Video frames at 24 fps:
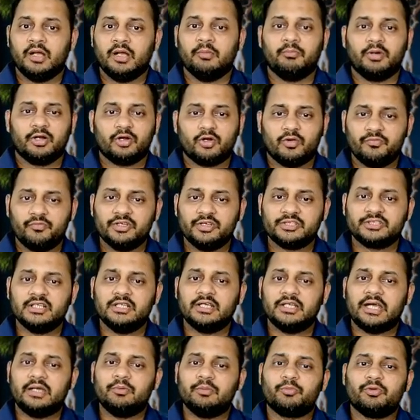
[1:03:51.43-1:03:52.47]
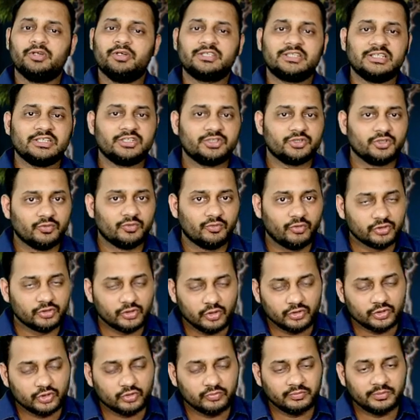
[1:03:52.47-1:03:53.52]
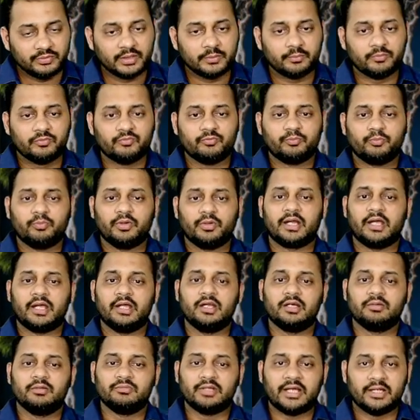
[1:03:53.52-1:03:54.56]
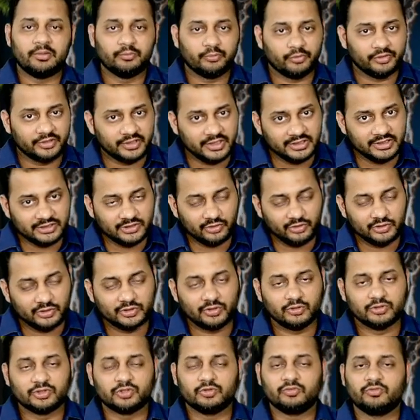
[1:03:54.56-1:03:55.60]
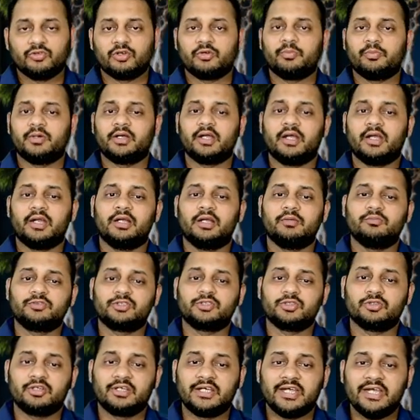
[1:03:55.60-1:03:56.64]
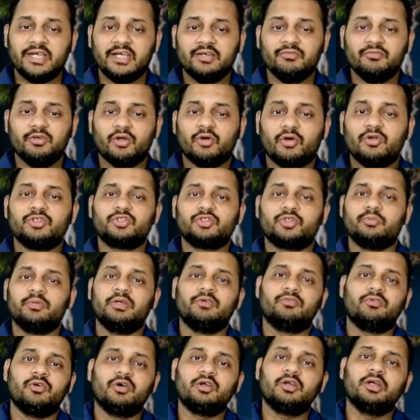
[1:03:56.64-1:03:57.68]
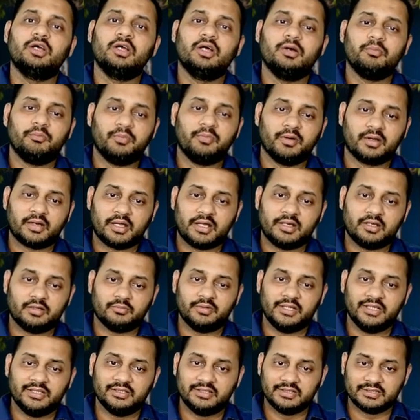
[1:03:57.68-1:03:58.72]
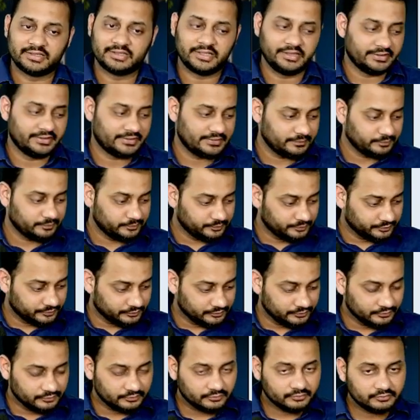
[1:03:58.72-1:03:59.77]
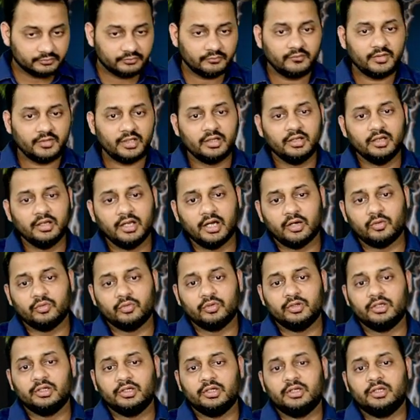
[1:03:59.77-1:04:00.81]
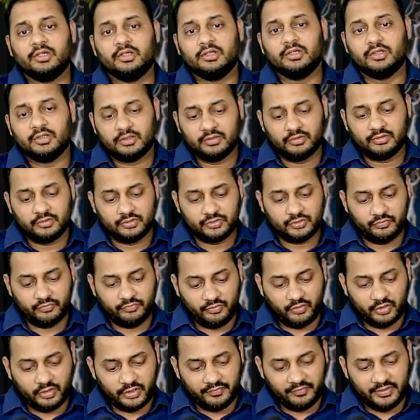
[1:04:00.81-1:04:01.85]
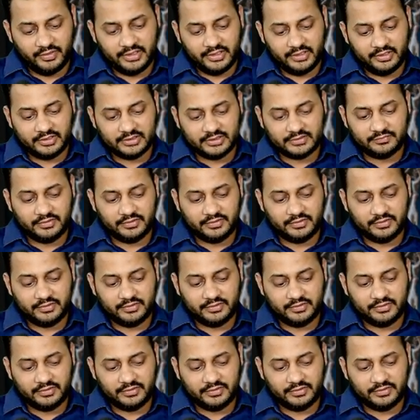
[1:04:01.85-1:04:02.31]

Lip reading: But obviously 9.60 was also for per annum, 9.30 is also for per annum. So gain will also be for per annum in this case. Now, so what we did is